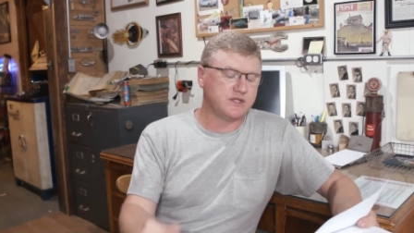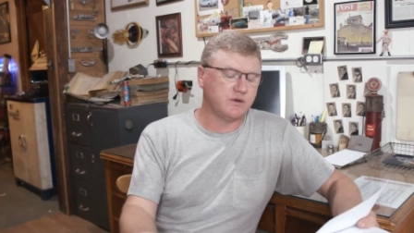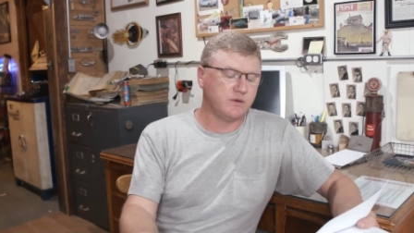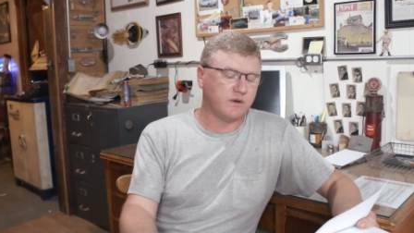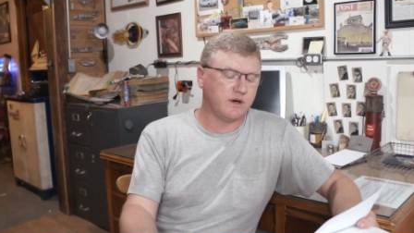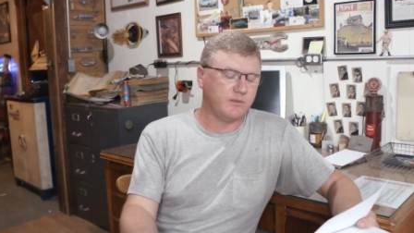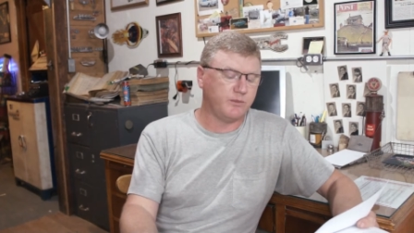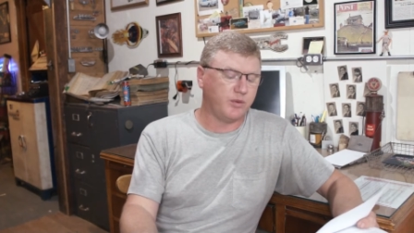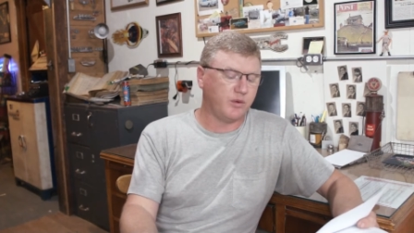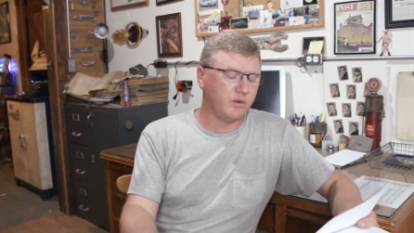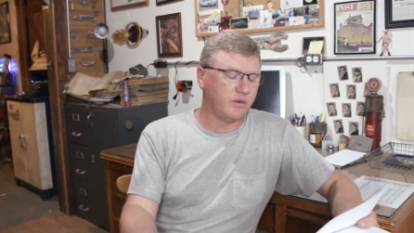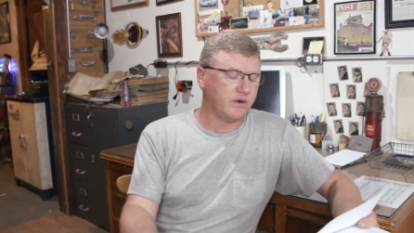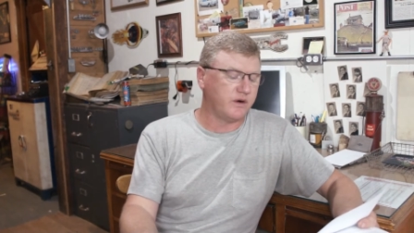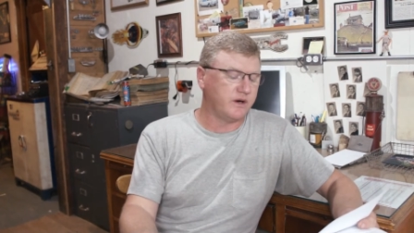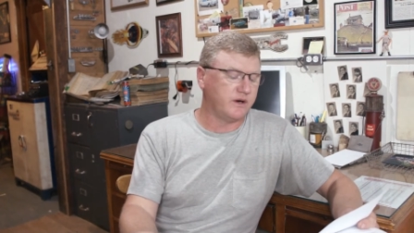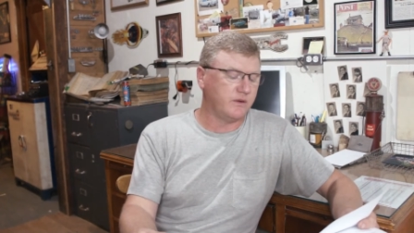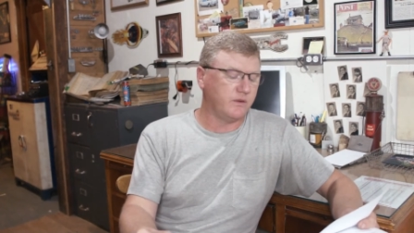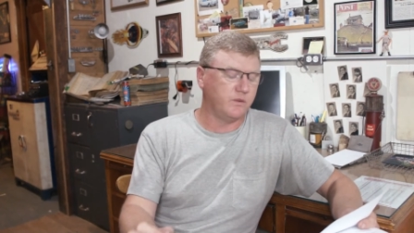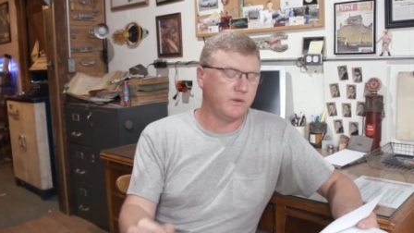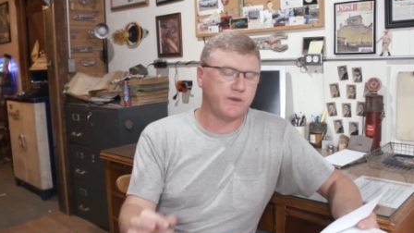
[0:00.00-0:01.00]
who are
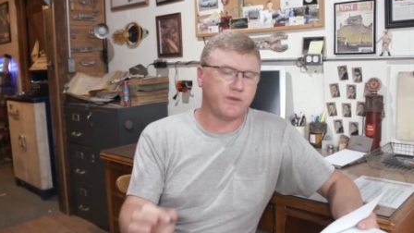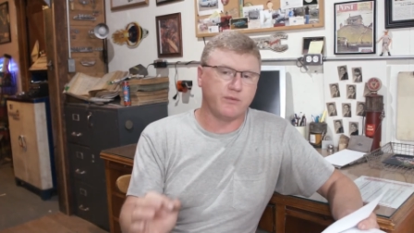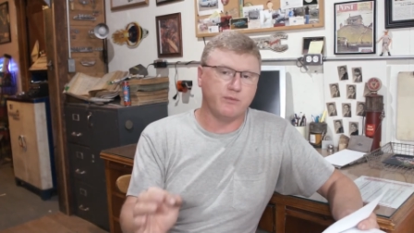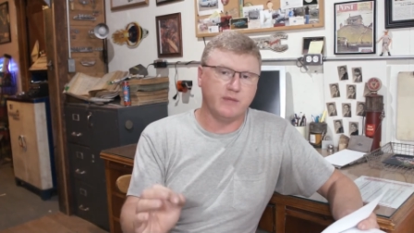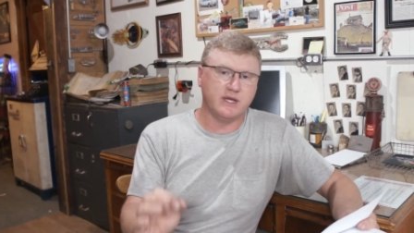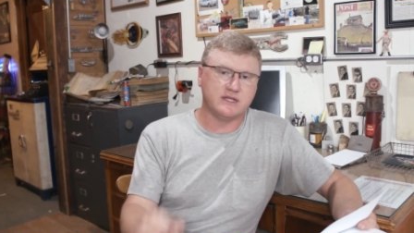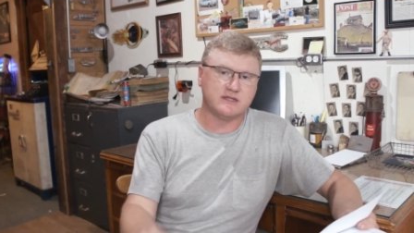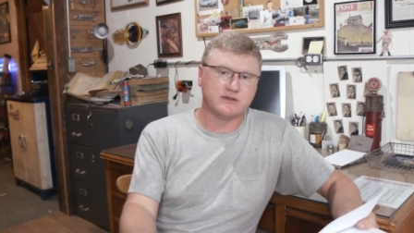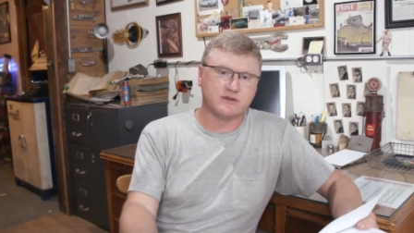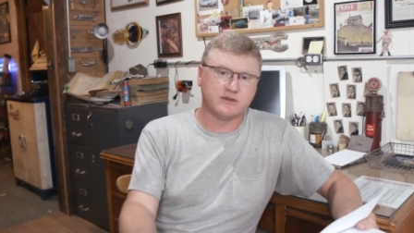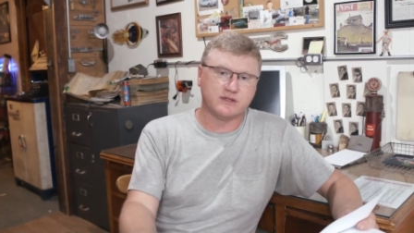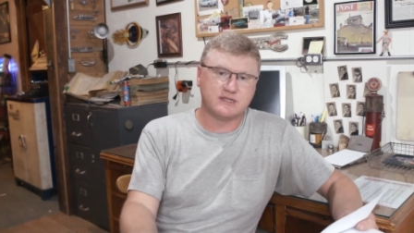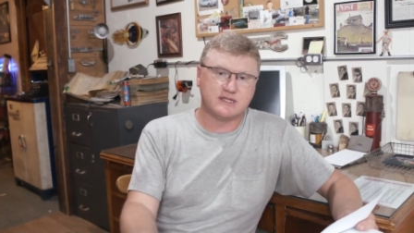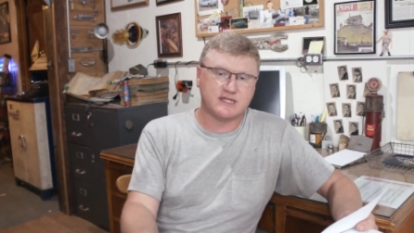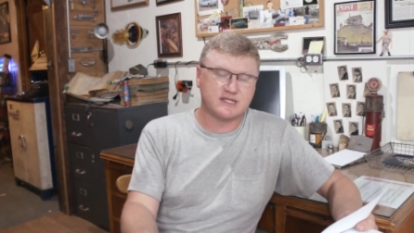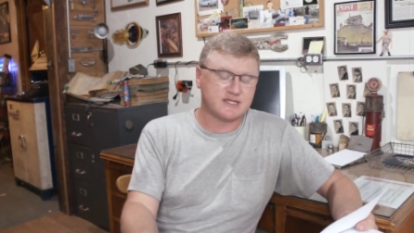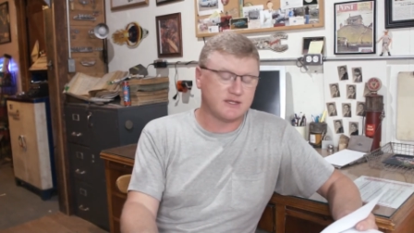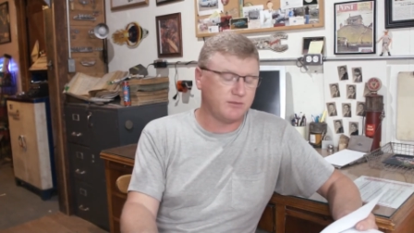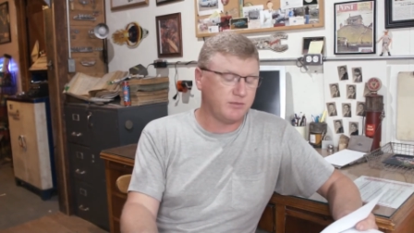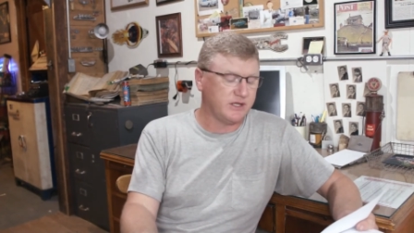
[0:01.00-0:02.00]
born with mental
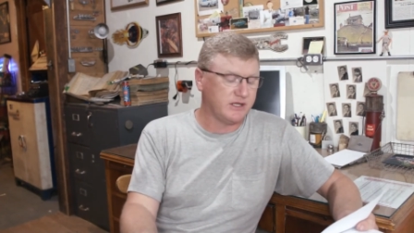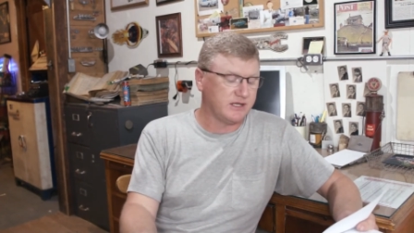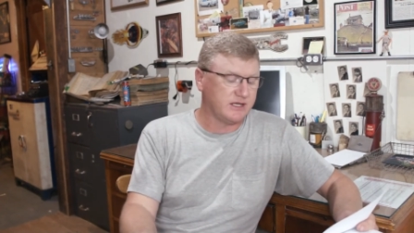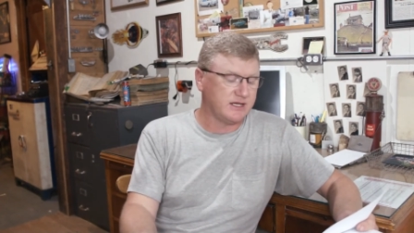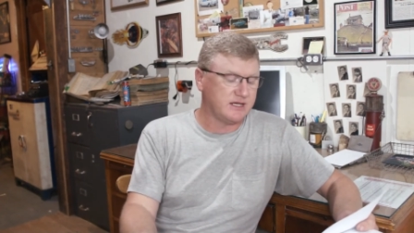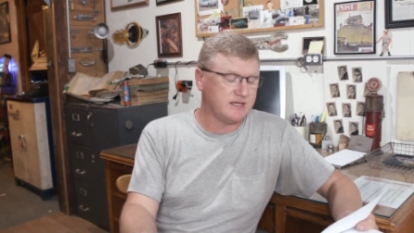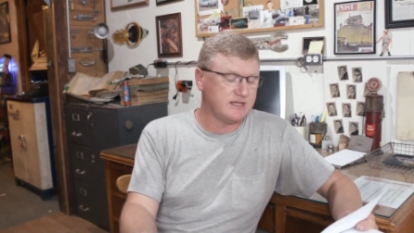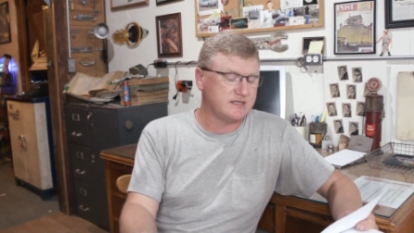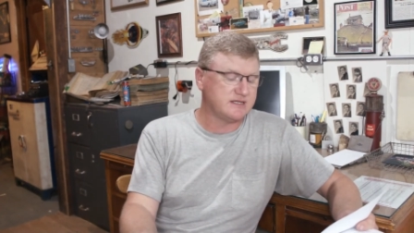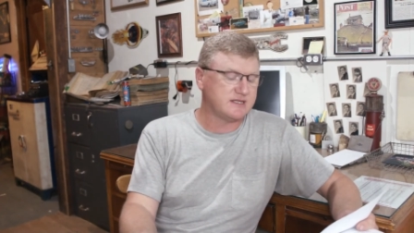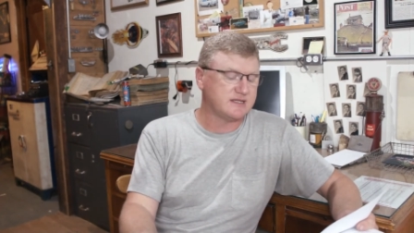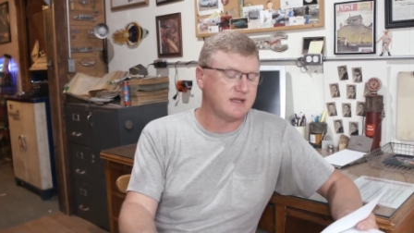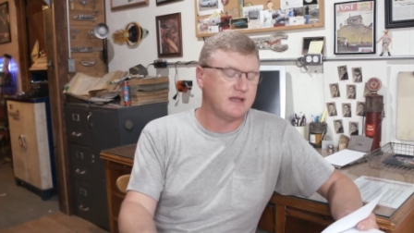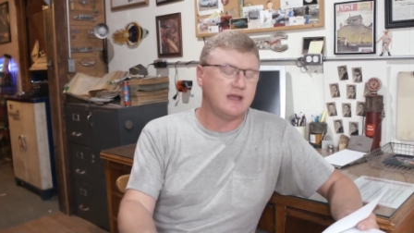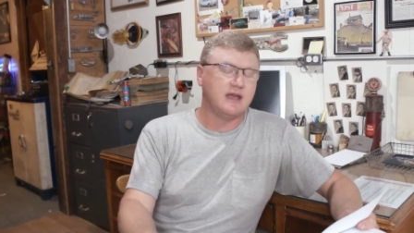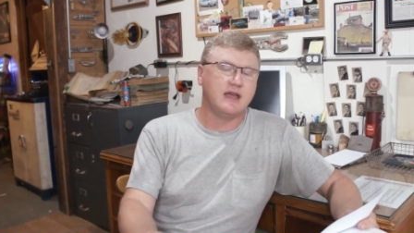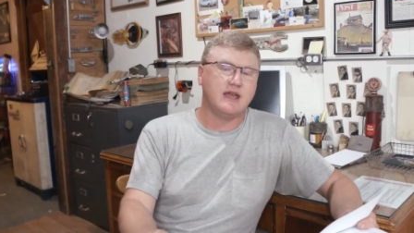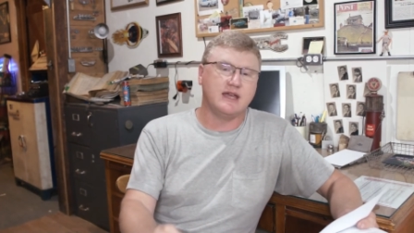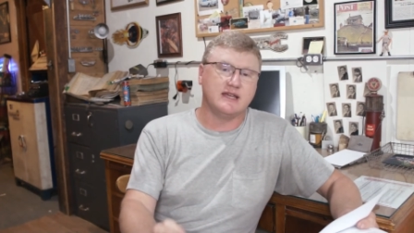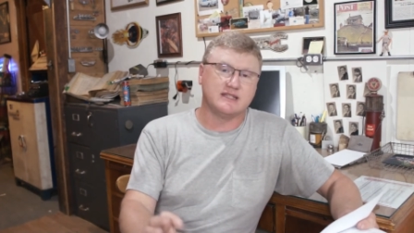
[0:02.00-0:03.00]
disabilities
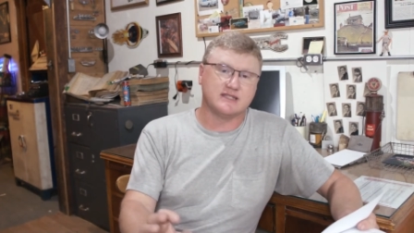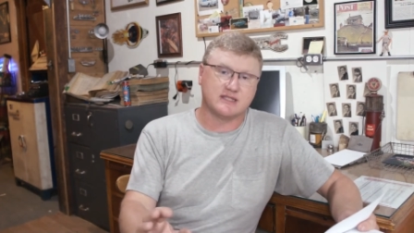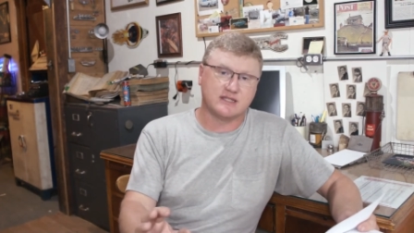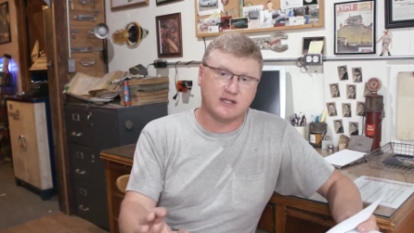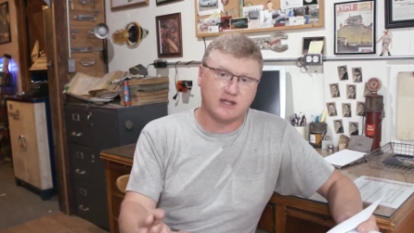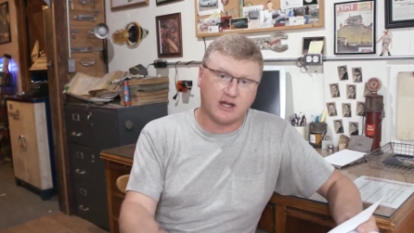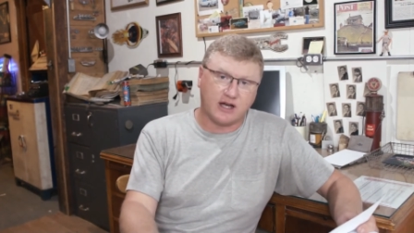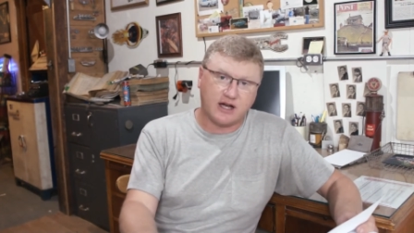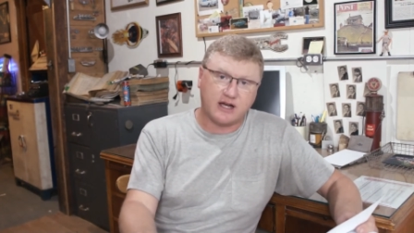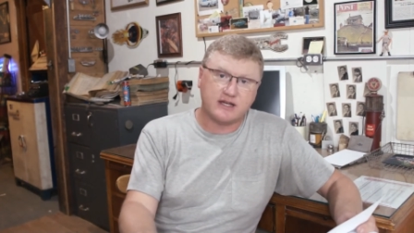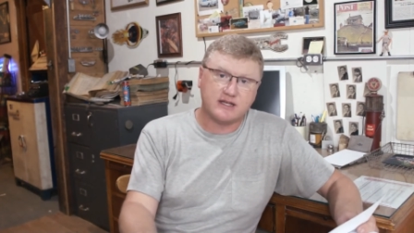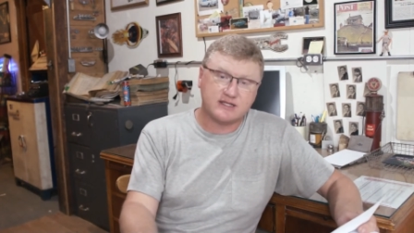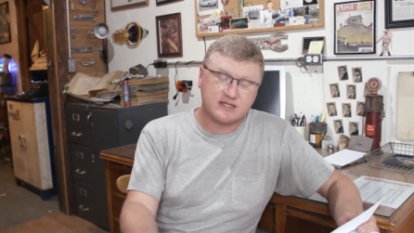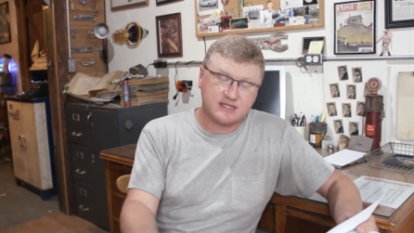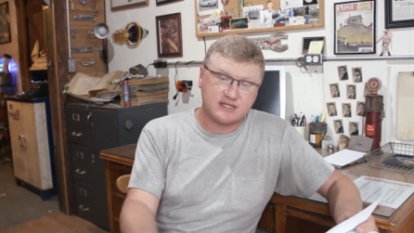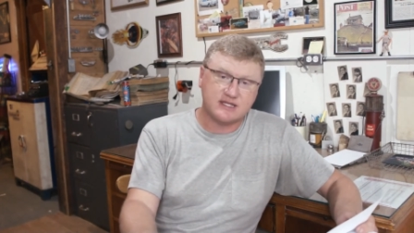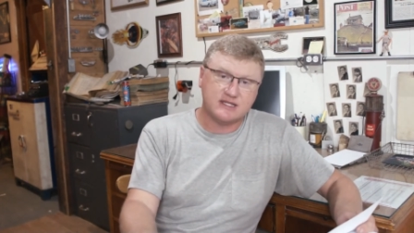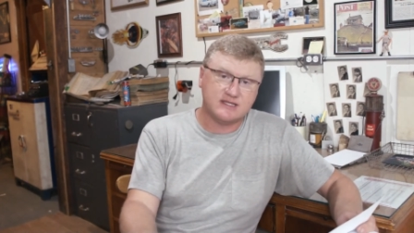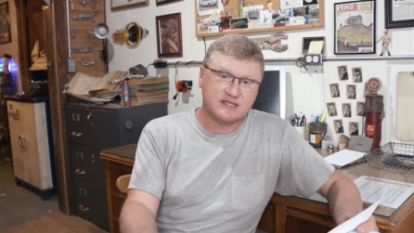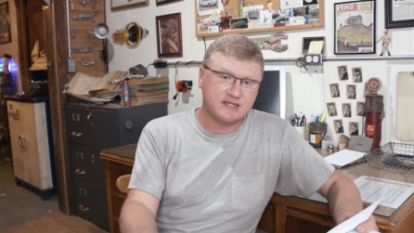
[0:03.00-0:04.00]
as God
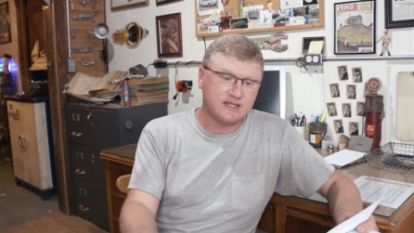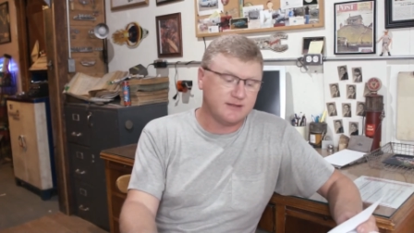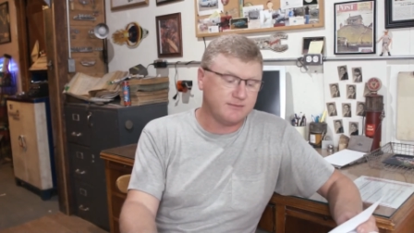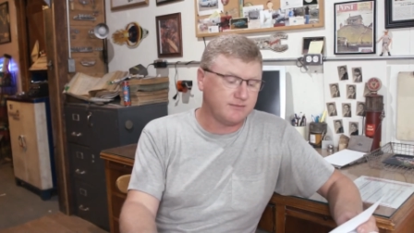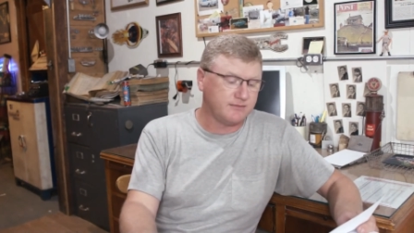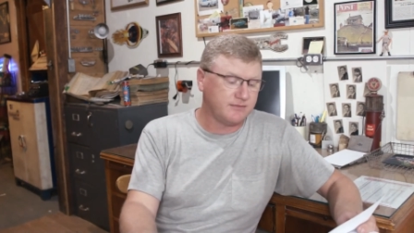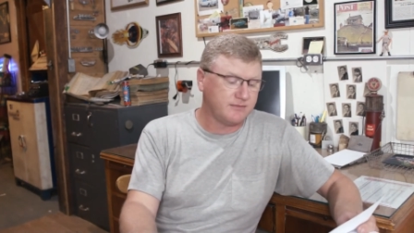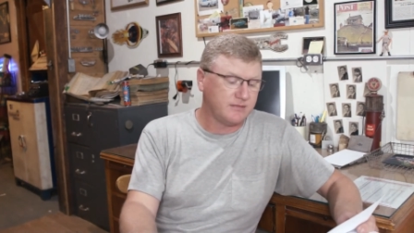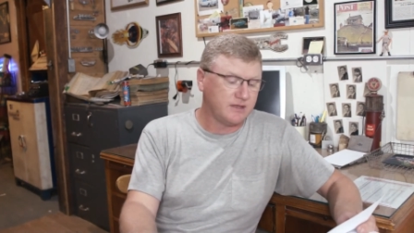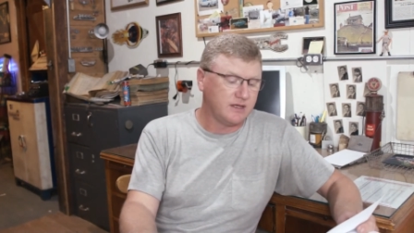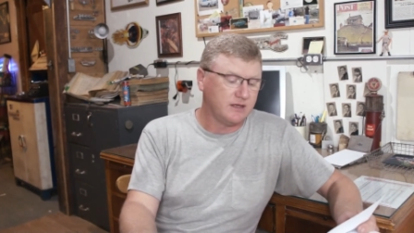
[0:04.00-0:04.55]
sees them,